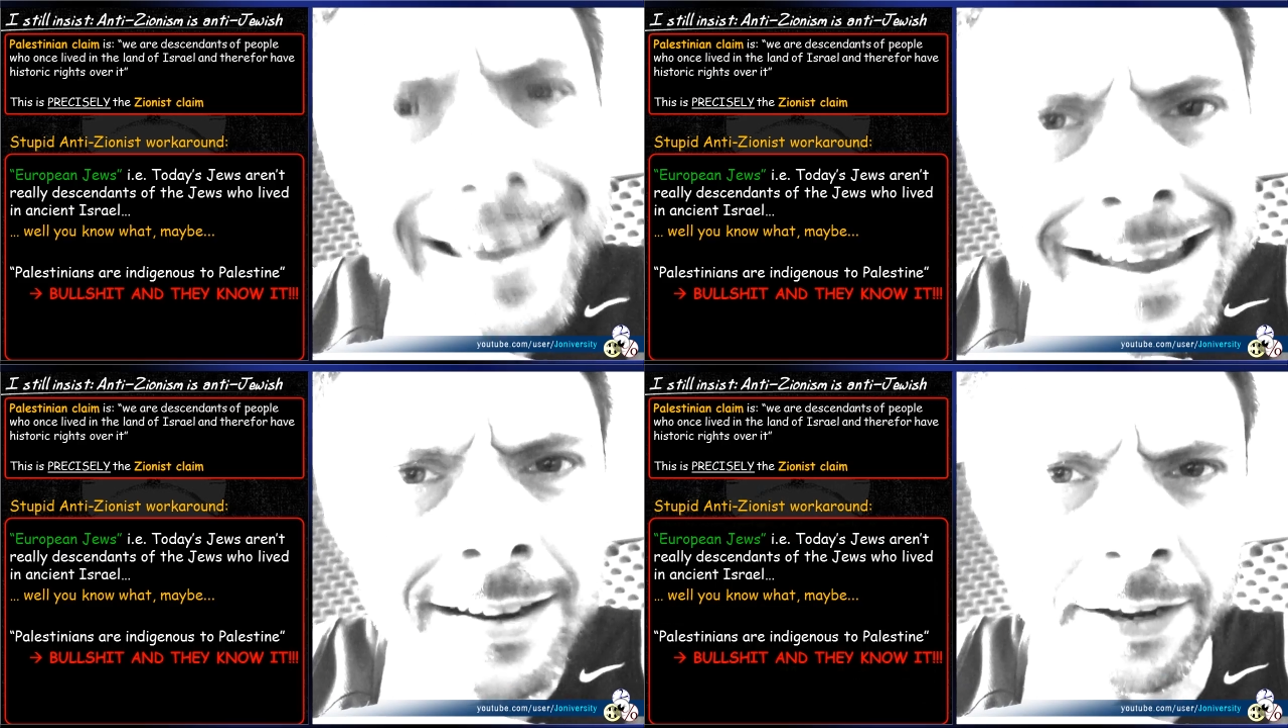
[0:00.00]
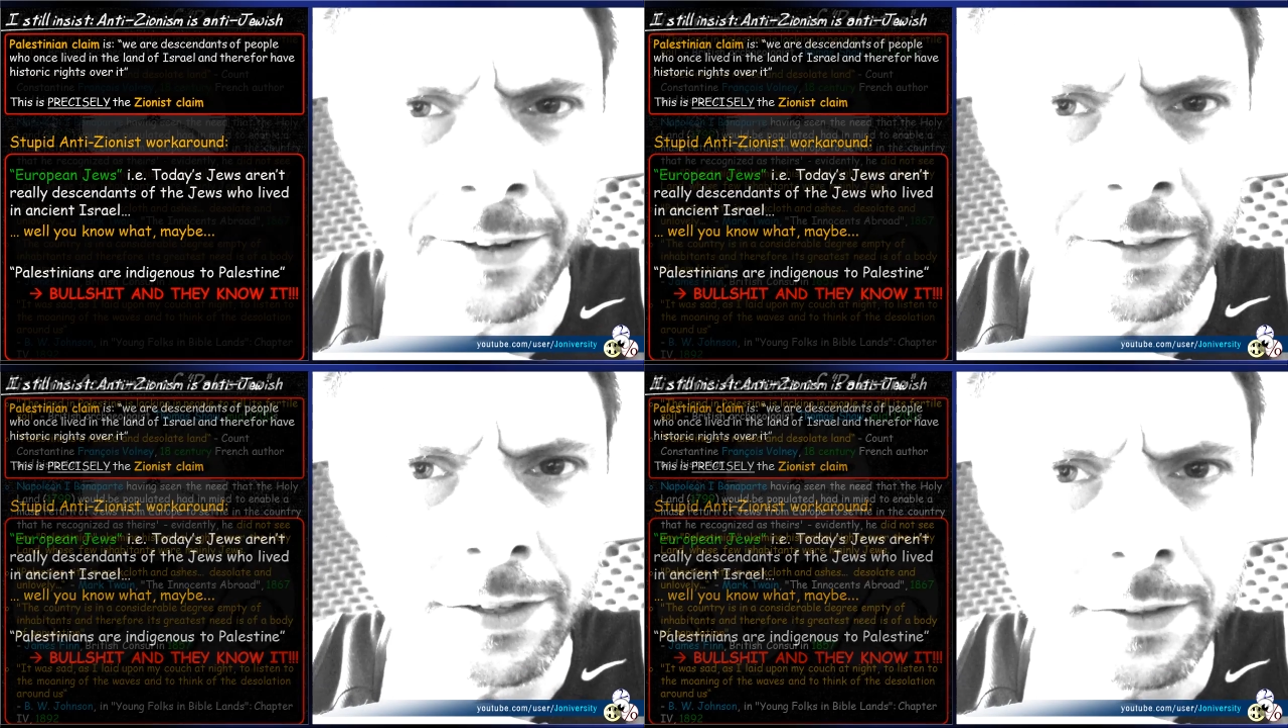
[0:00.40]

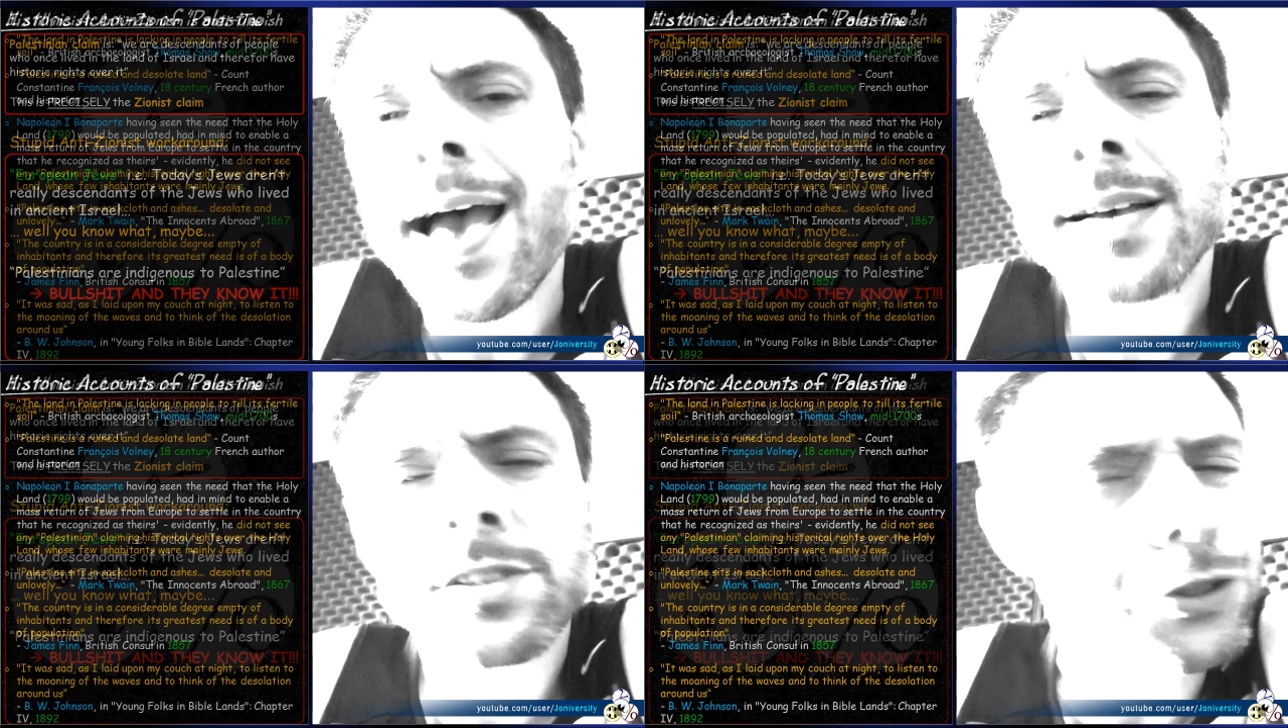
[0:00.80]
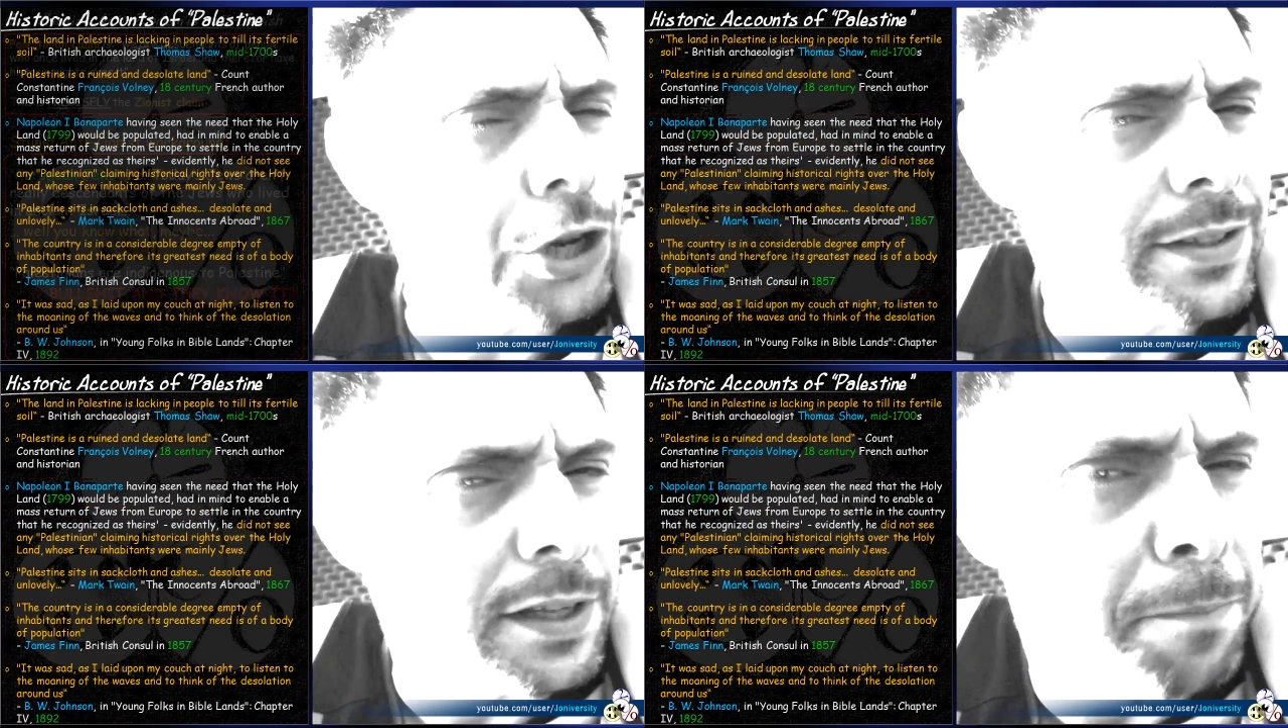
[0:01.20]
England as
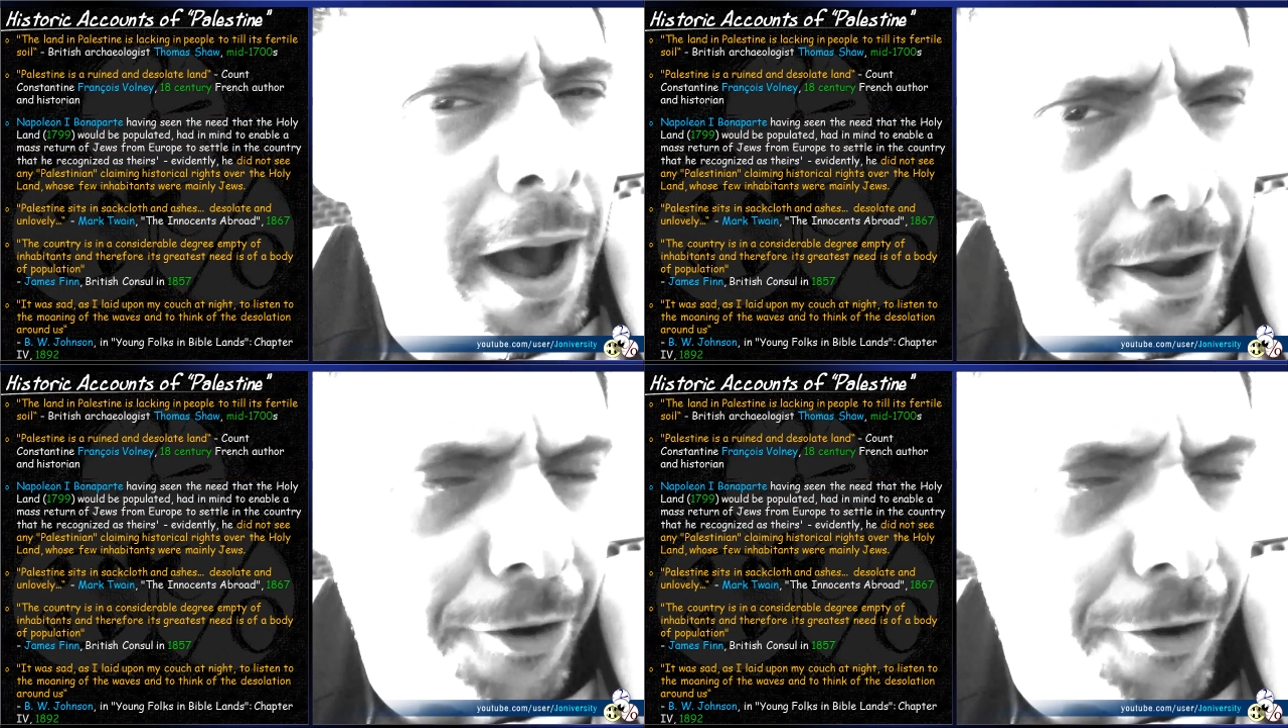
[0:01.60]
suggested by